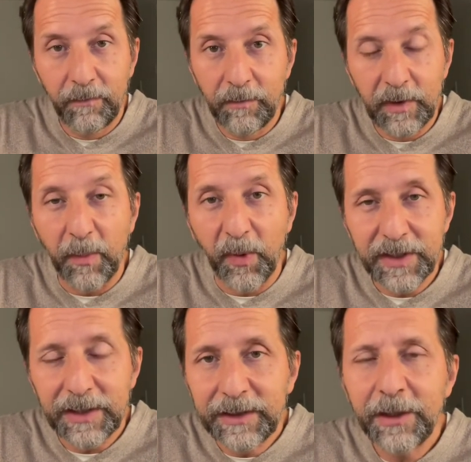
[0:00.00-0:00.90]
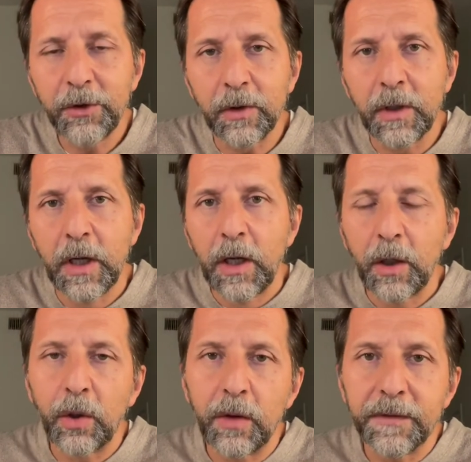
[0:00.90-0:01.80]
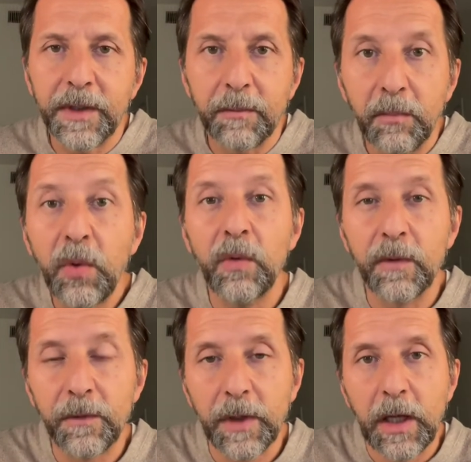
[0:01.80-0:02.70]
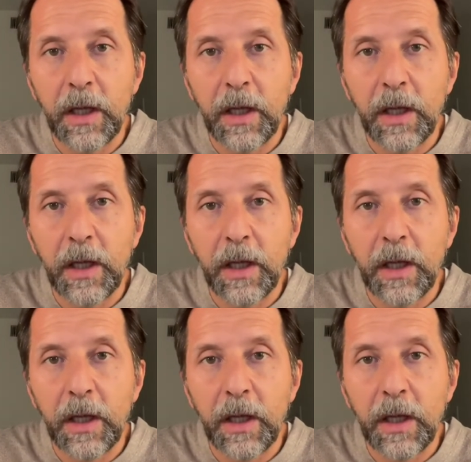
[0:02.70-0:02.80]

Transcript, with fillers: representation of the move